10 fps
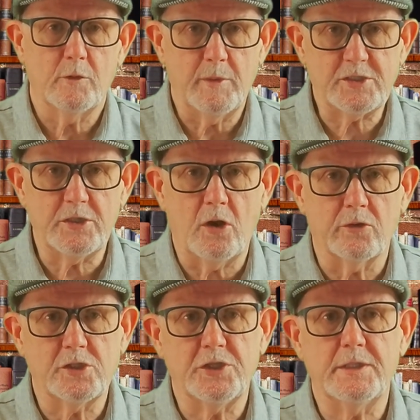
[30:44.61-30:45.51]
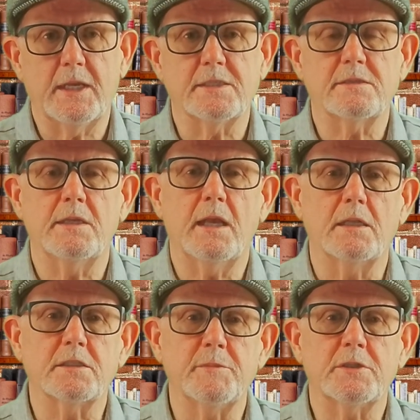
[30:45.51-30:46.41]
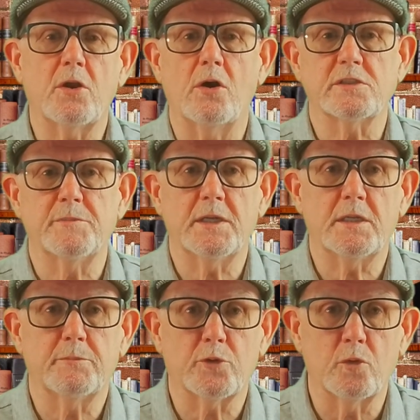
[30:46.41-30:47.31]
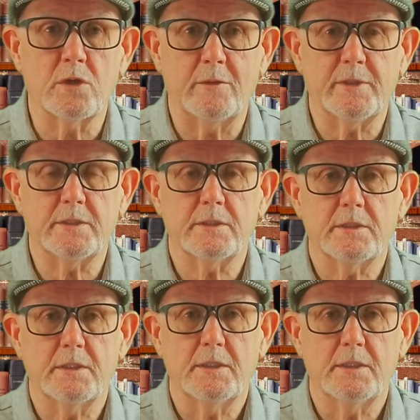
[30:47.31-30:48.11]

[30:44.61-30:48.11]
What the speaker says: Now imagine Origin as the ultimate cosmic programmer,